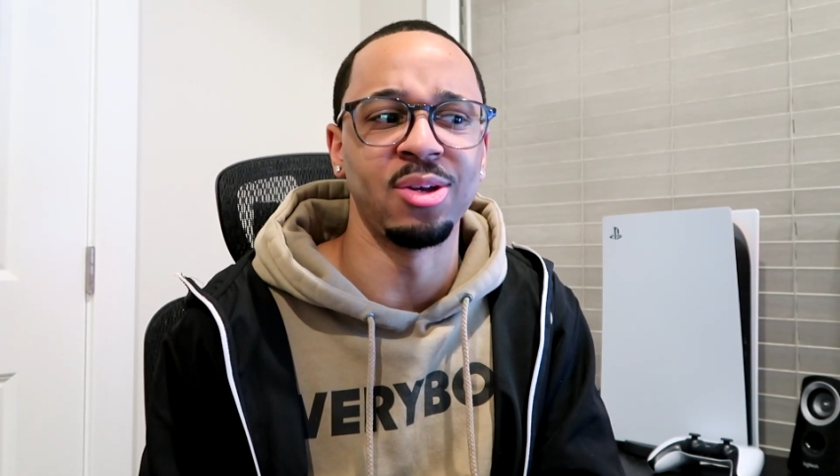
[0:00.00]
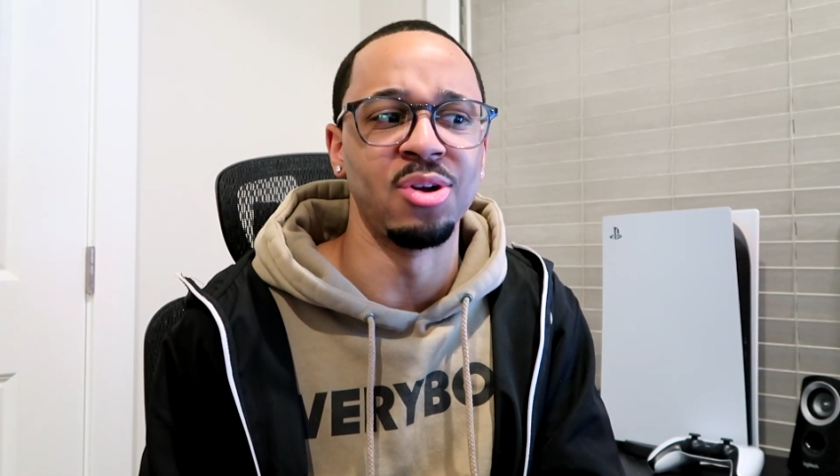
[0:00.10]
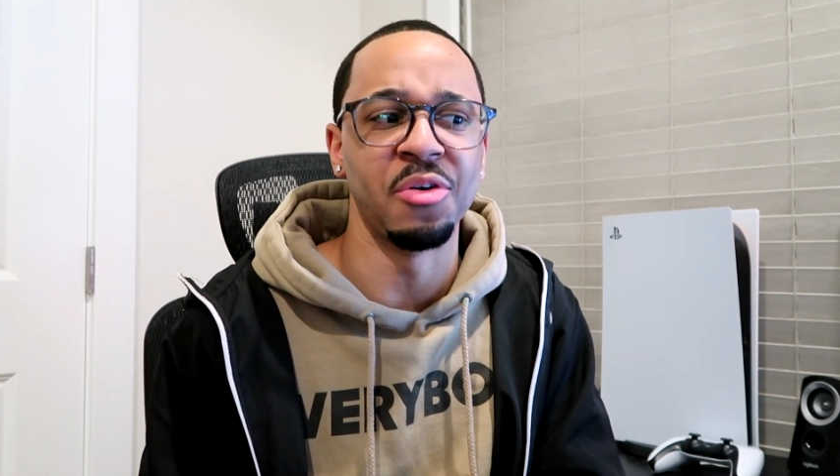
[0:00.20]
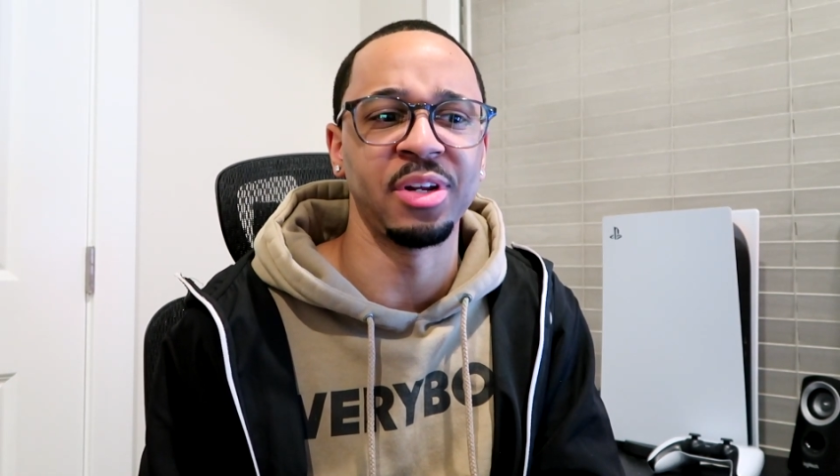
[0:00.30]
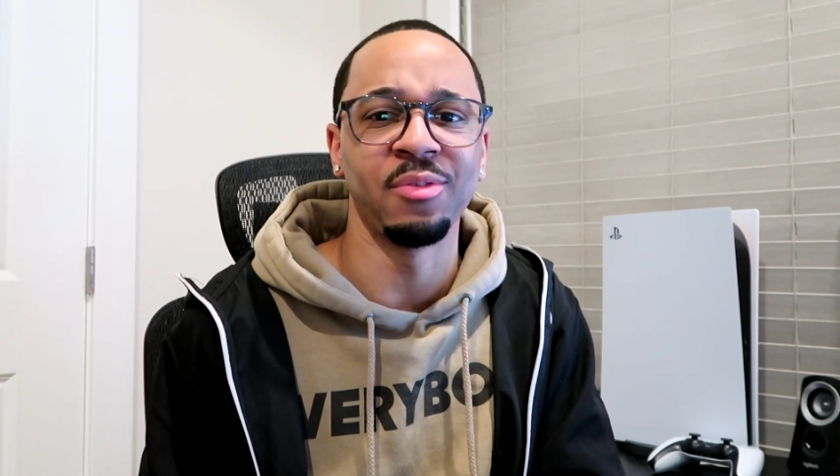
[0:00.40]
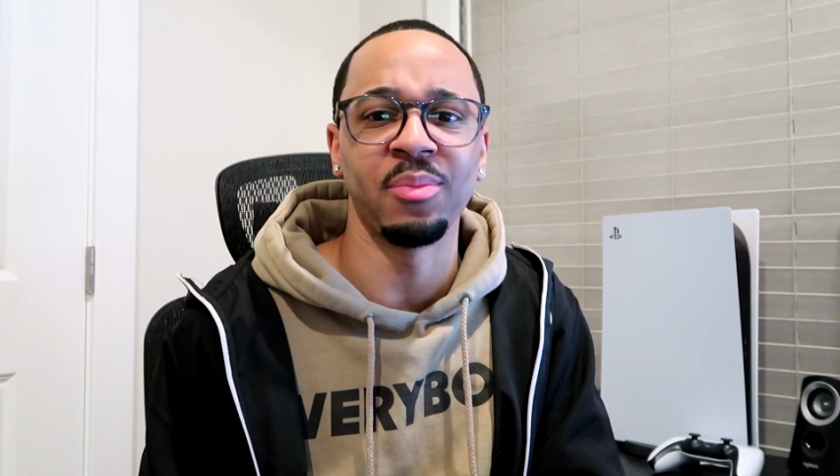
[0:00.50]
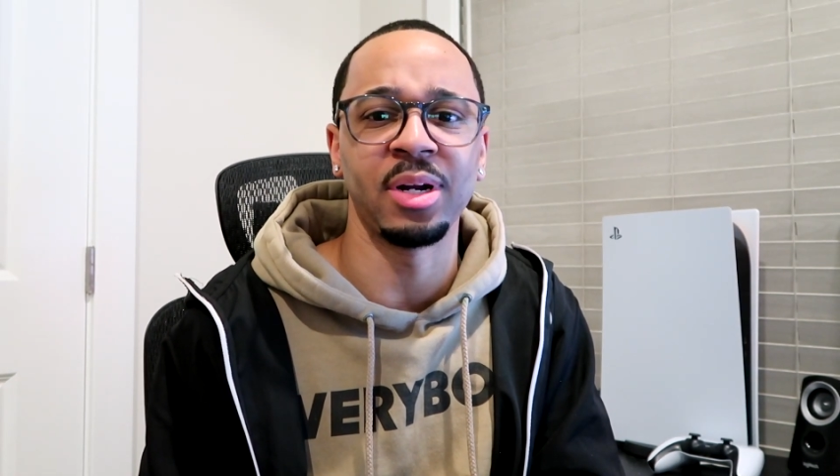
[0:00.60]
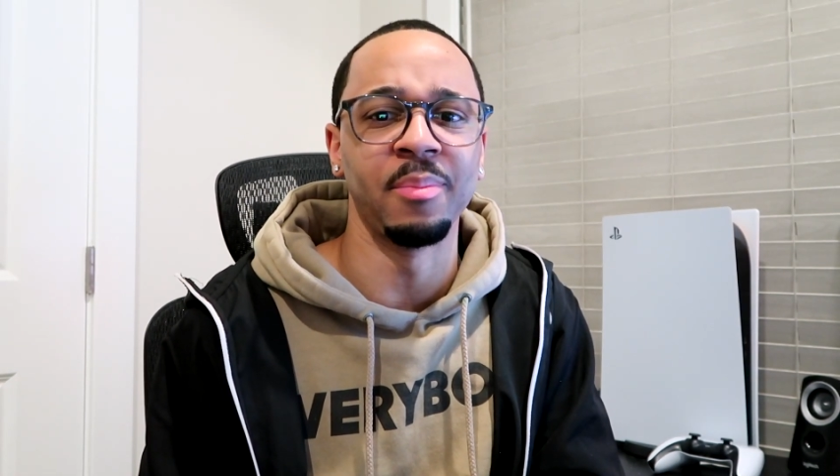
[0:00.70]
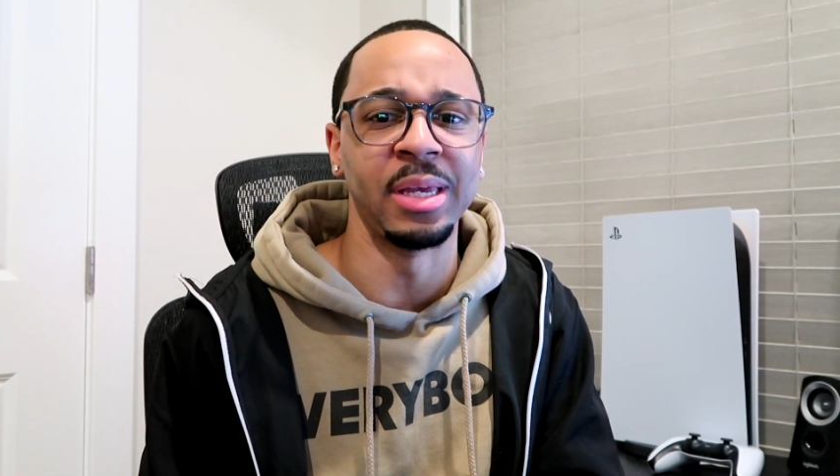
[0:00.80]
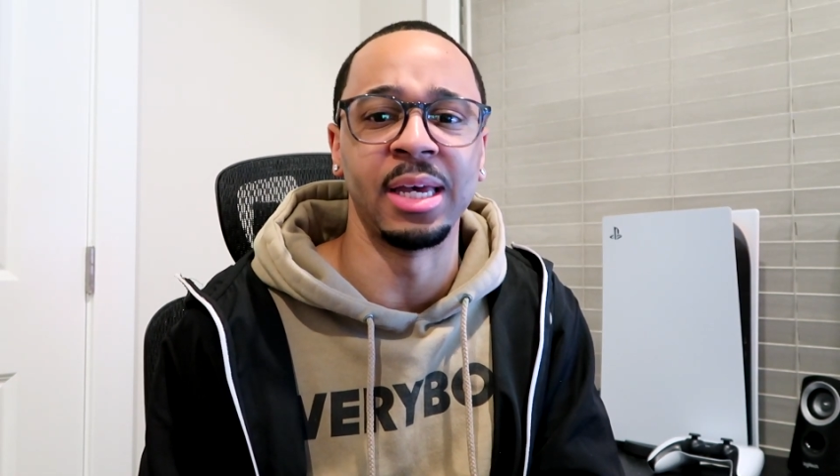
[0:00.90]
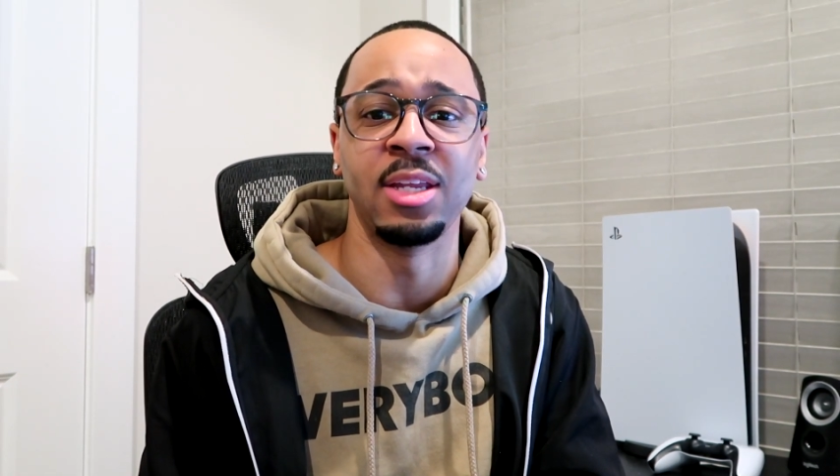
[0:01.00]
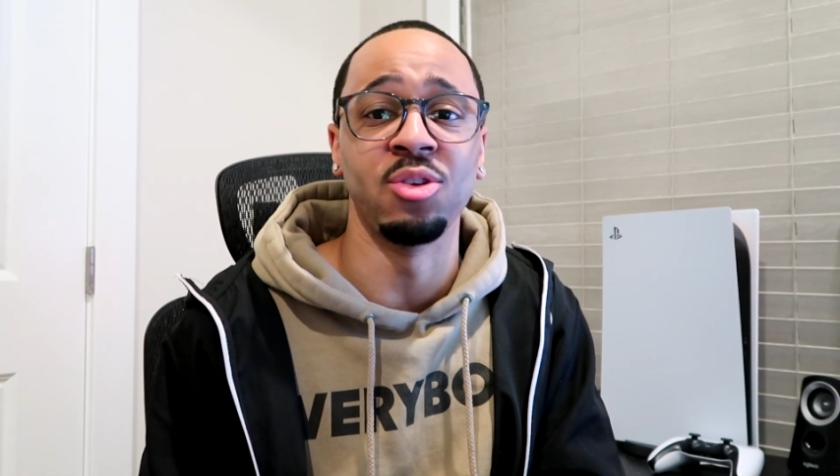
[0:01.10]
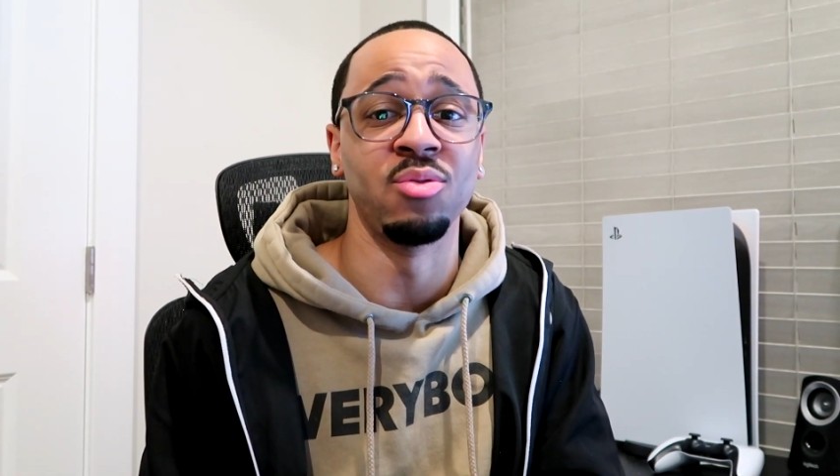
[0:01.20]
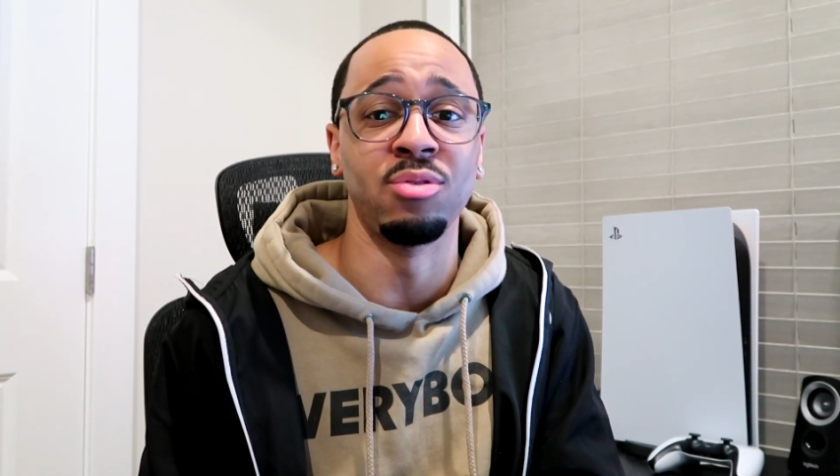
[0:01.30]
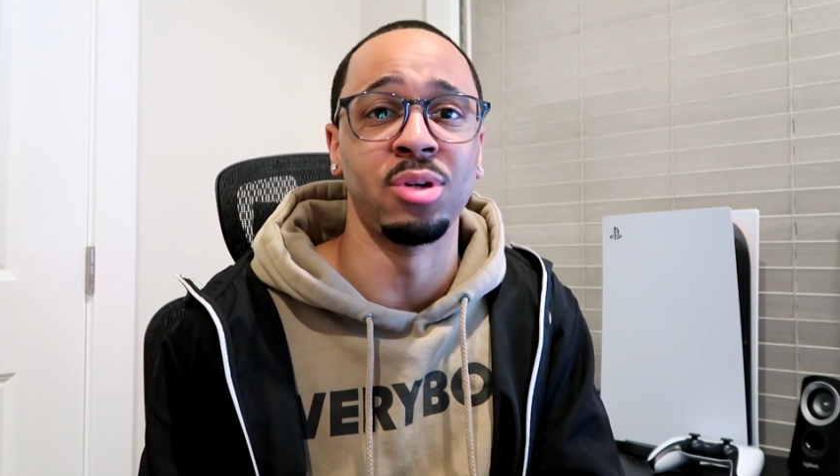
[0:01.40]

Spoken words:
you don't even want to be in, you